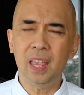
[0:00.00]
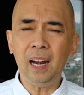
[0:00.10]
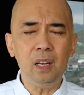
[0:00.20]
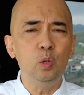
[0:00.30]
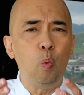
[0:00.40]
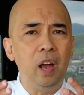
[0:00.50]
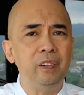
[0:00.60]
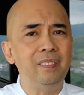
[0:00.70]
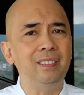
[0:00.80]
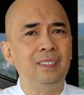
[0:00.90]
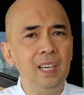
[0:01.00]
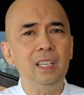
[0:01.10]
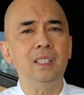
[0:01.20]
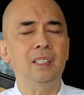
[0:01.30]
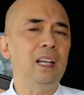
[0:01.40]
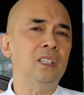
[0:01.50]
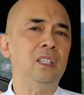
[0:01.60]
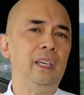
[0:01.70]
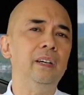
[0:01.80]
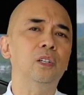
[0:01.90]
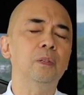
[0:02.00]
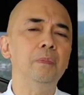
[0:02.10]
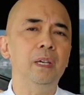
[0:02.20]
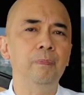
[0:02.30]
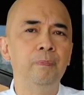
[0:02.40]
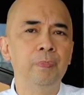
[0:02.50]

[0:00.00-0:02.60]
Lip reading: That is one of the things that scares me.